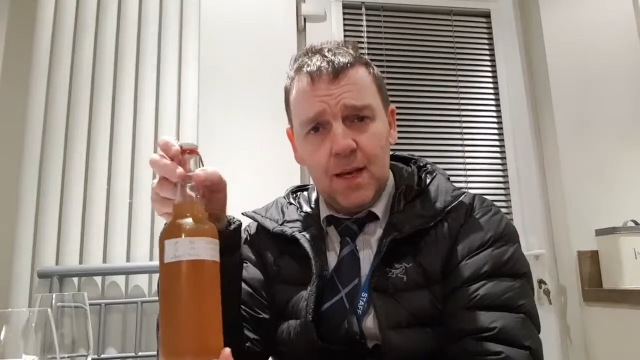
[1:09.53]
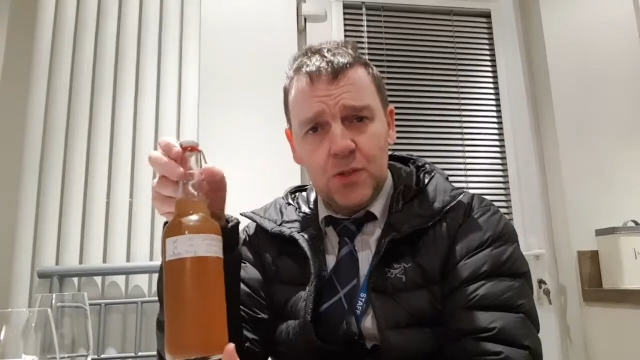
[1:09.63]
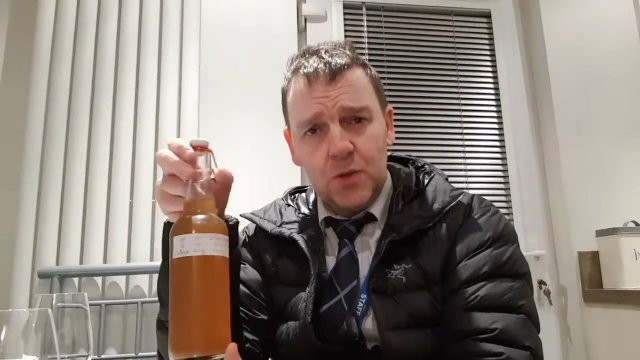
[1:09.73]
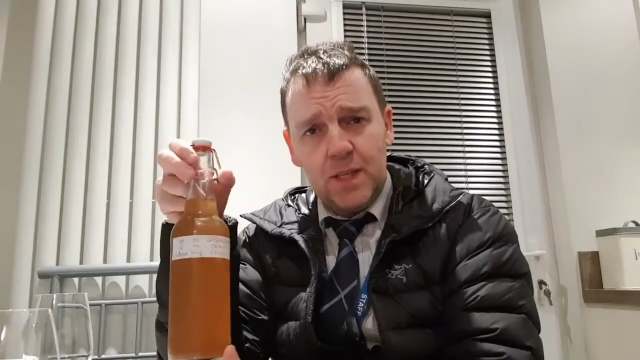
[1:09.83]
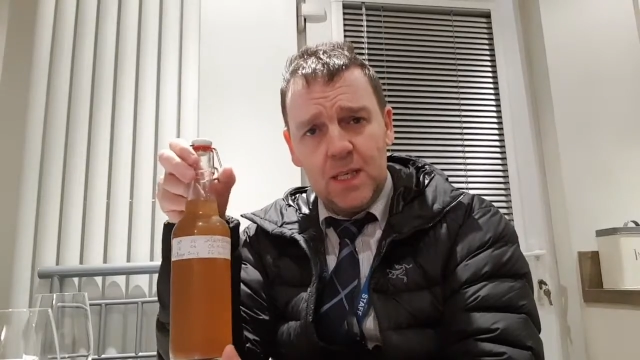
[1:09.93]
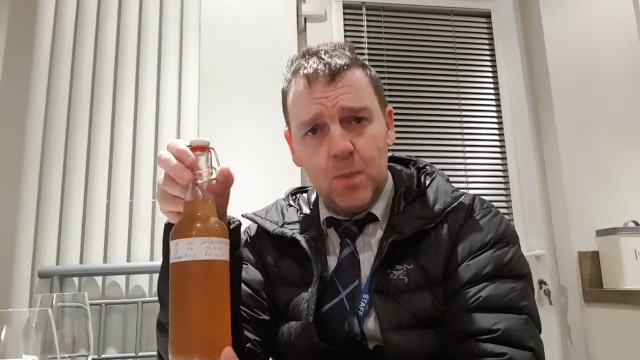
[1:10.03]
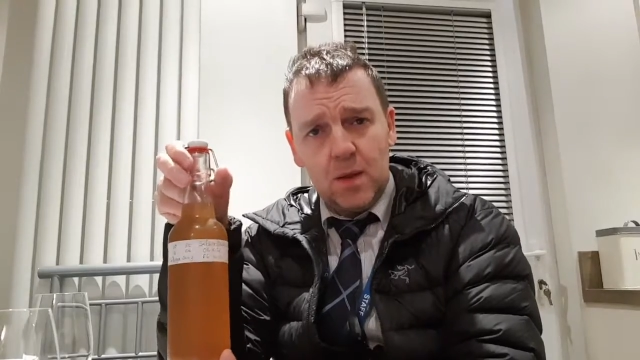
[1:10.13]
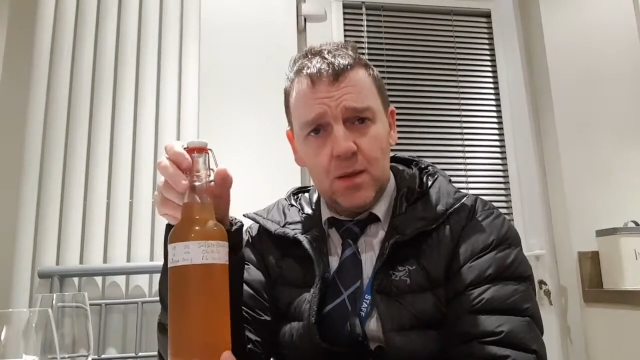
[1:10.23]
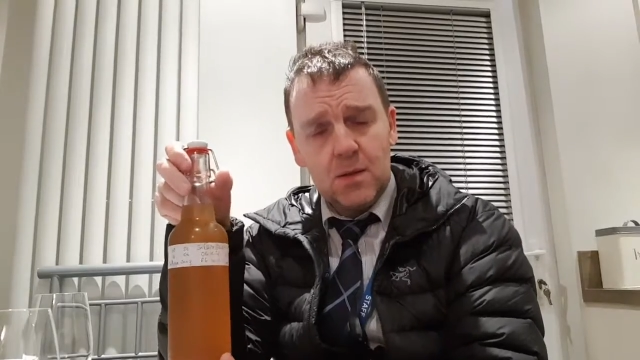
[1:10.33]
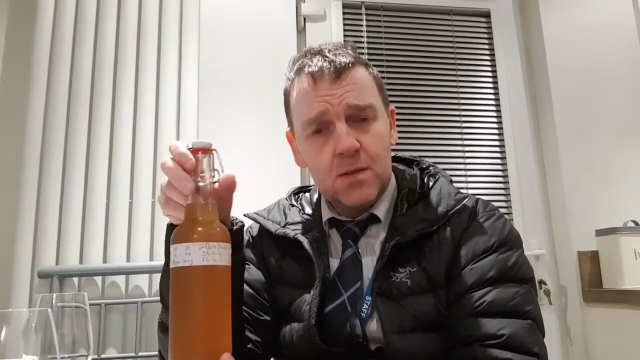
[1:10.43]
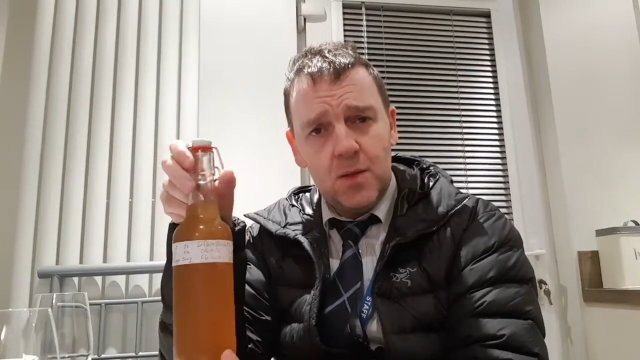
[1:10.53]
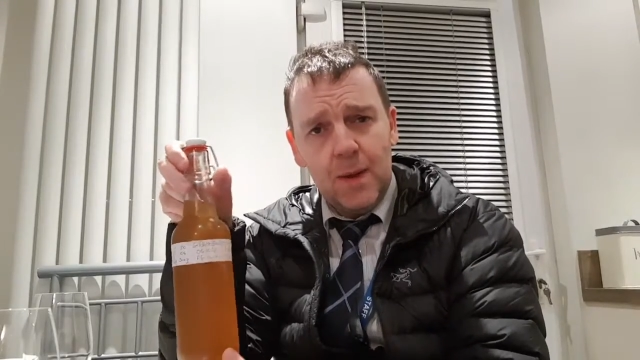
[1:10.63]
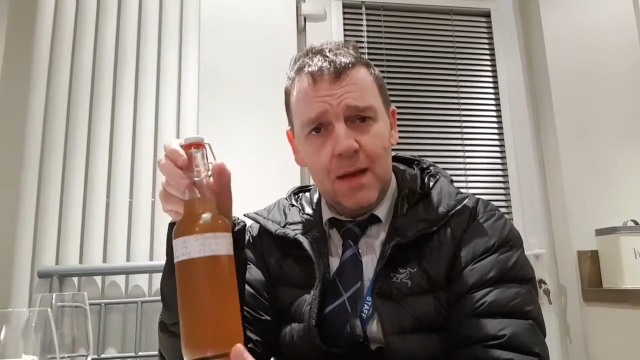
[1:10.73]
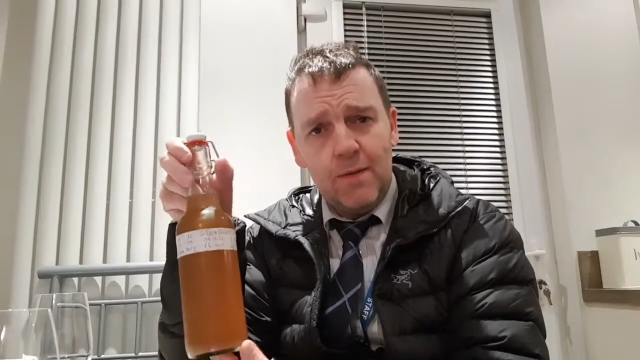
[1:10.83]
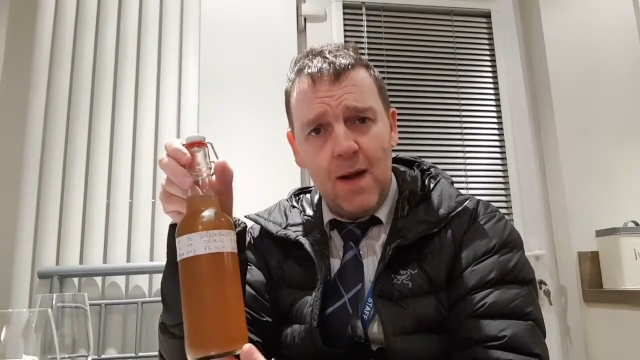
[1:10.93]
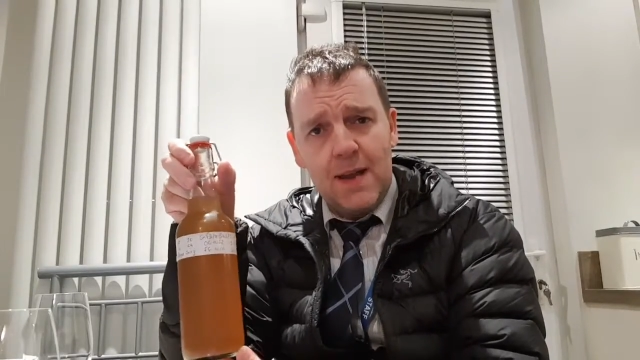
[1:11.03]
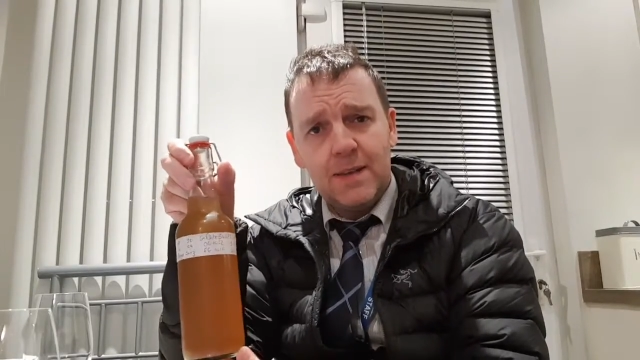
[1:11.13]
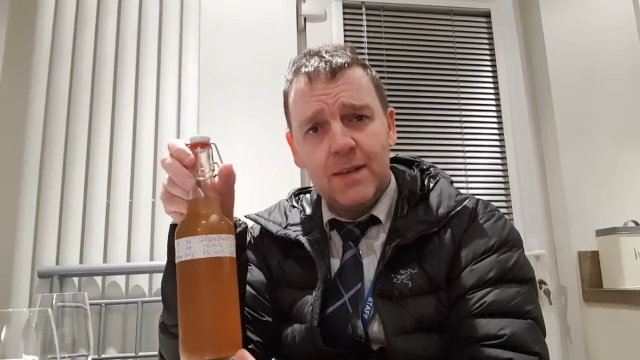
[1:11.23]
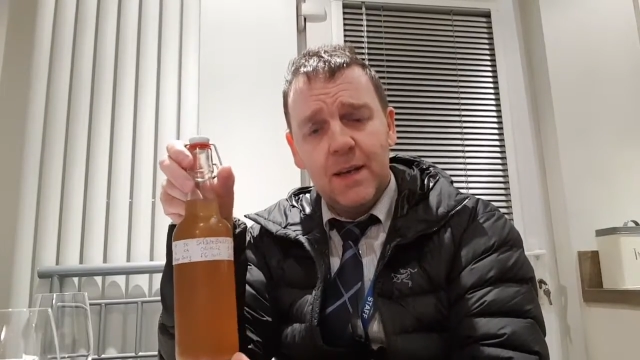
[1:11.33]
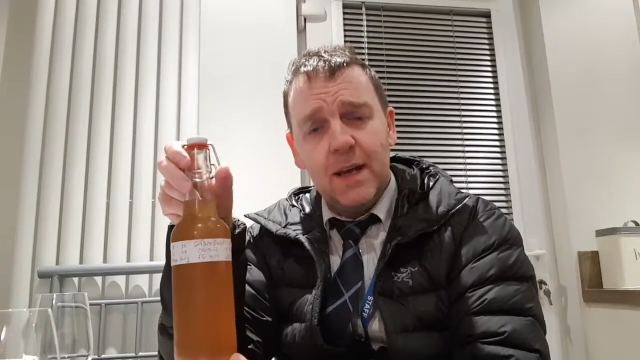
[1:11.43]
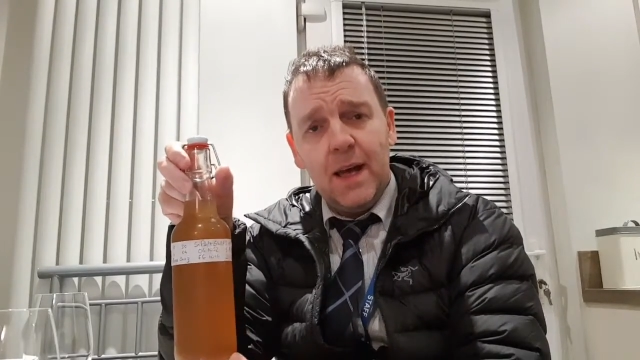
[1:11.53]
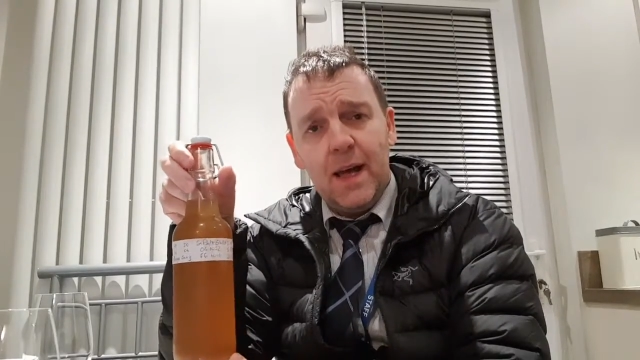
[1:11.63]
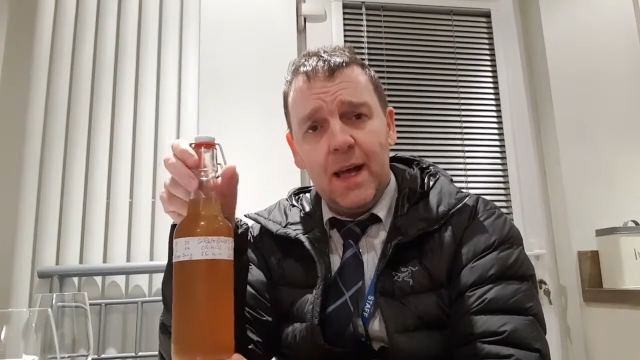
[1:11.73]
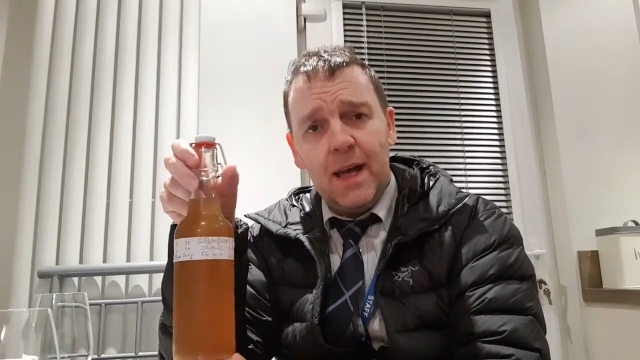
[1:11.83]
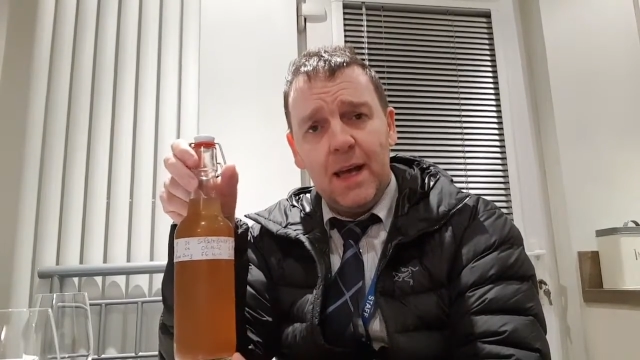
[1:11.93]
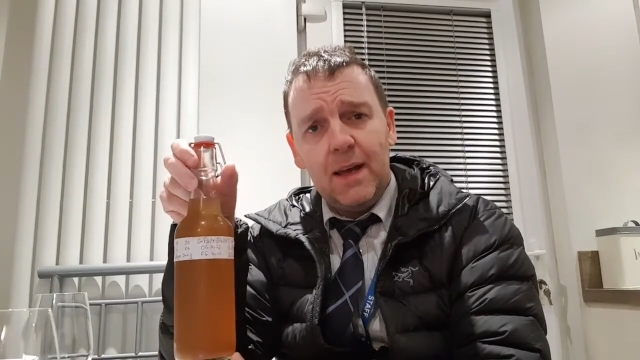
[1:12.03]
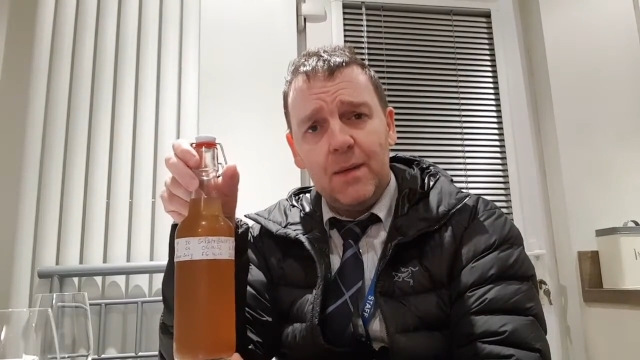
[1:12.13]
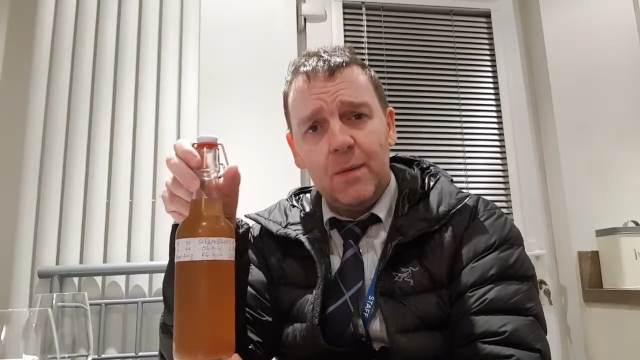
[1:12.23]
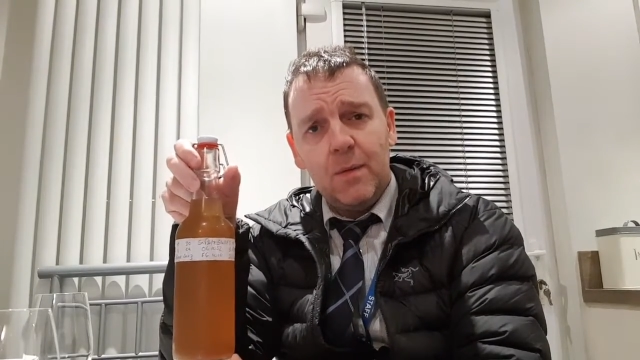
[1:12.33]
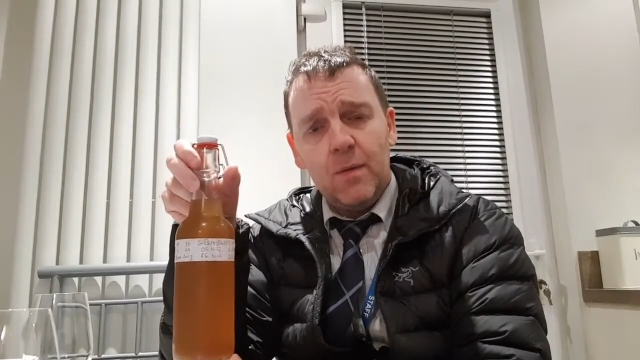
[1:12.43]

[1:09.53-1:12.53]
a ton of these bottles to my friend a